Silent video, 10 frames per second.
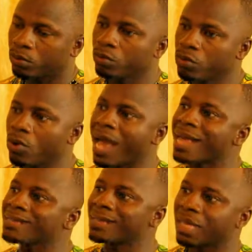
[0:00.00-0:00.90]
to know
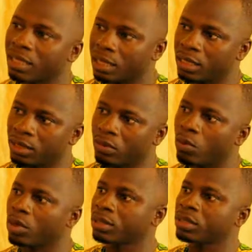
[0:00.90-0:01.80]
exactly
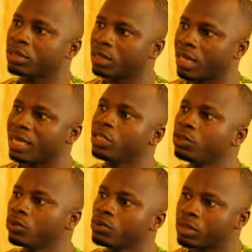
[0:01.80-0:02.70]
what the
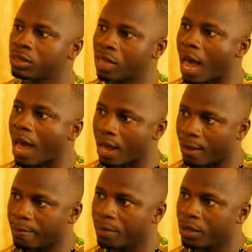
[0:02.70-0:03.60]
issues
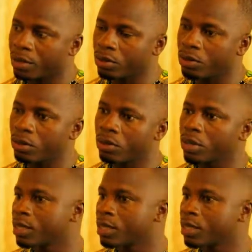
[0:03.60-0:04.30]
are. You know,